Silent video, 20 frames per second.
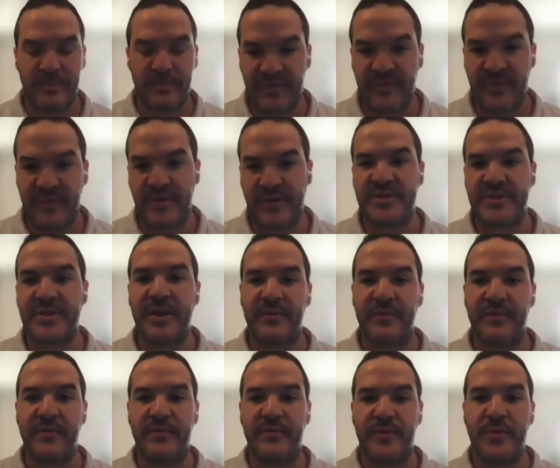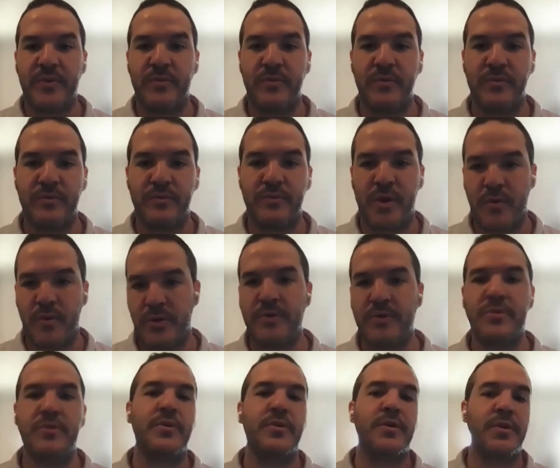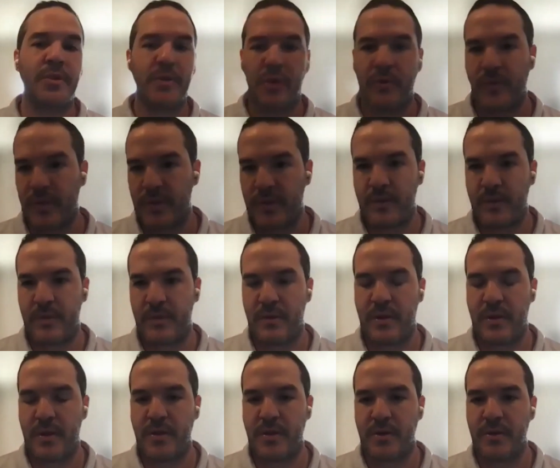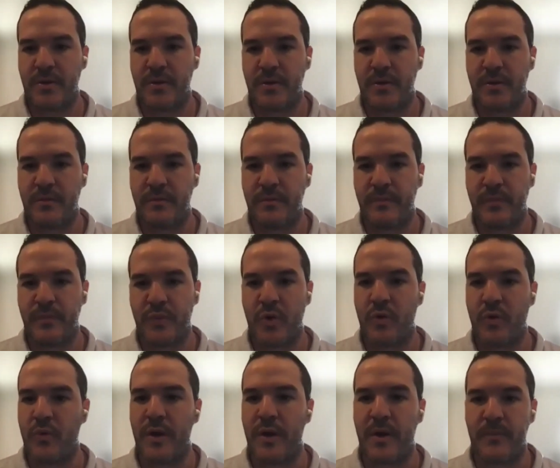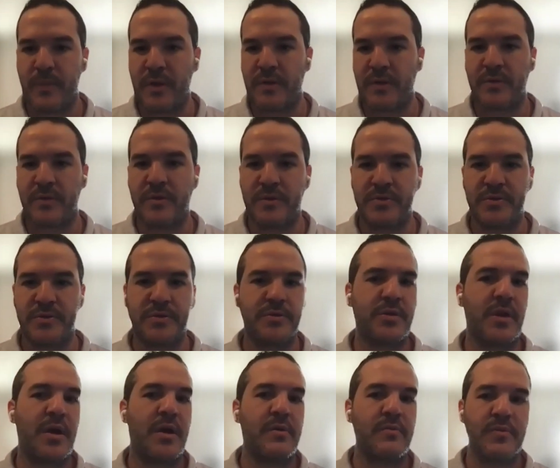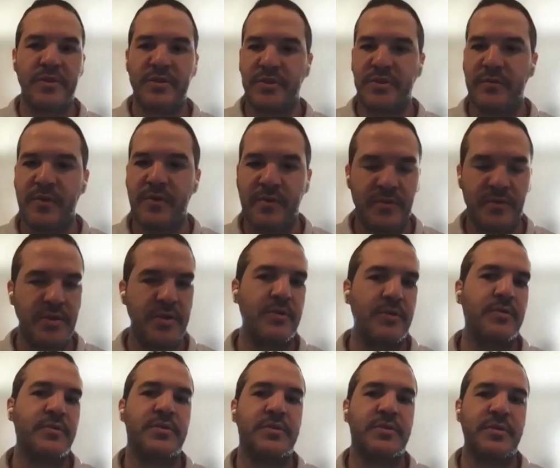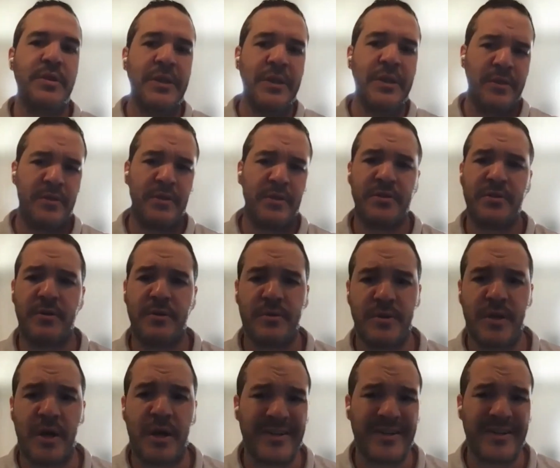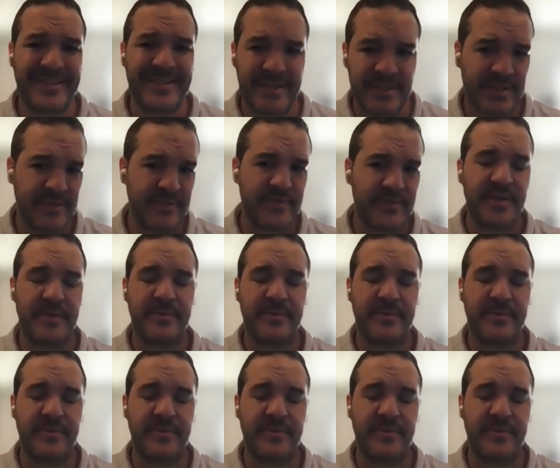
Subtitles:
can be very safe. If you know what you're doing, you go with a good program. Like, there's not risk of overdose. These are not addictive